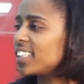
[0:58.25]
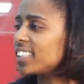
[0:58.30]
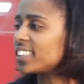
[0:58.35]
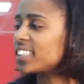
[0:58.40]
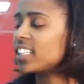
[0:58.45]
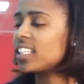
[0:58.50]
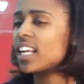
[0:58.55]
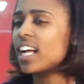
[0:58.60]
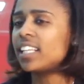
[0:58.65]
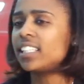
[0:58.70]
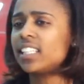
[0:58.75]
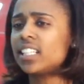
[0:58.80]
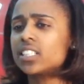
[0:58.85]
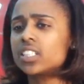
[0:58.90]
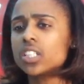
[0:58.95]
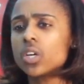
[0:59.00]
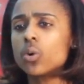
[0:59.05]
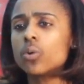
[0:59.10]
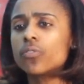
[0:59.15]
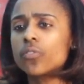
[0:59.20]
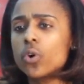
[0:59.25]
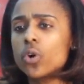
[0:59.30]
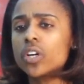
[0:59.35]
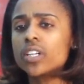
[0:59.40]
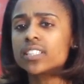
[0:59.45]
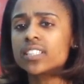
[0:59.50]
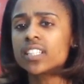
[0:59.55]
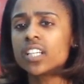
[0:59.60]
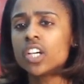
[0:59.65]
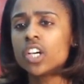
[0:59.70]
That's a good idea." So of
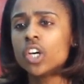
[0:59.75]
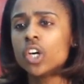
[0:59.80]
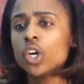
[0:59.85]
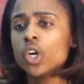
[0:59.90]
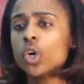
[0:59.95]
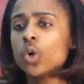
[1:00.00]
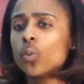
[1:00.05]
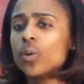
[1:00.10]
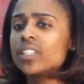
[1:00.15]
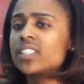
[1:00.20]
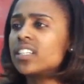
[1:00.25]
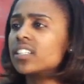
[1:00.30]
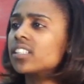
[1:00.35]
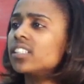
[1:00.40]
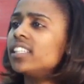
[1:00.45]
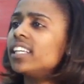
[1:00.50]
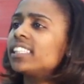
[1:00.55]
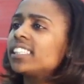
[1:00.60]
course, we took the